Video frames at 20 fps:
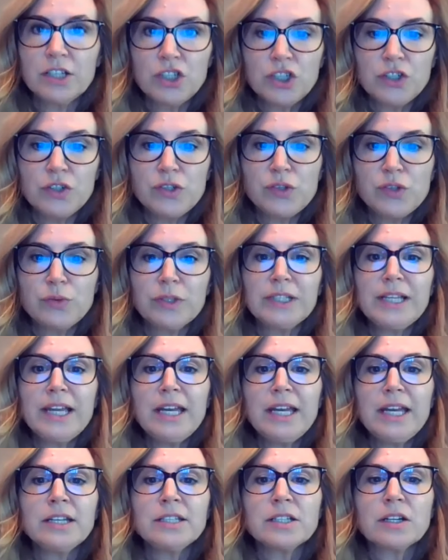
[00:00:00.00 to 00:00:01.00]
issues
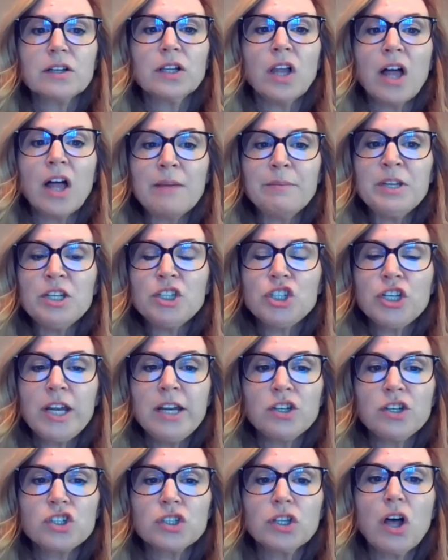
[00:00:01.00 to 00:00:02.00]
relating to climate
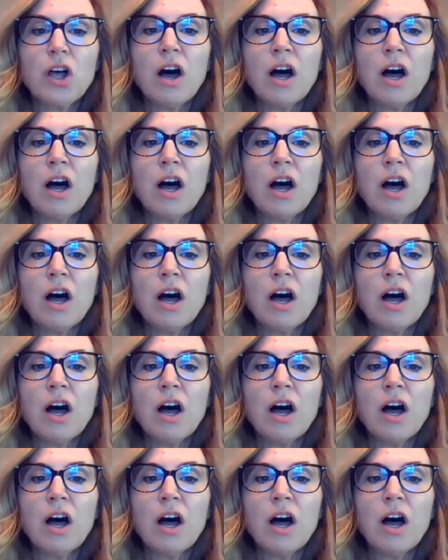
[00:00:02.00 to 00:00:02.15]
change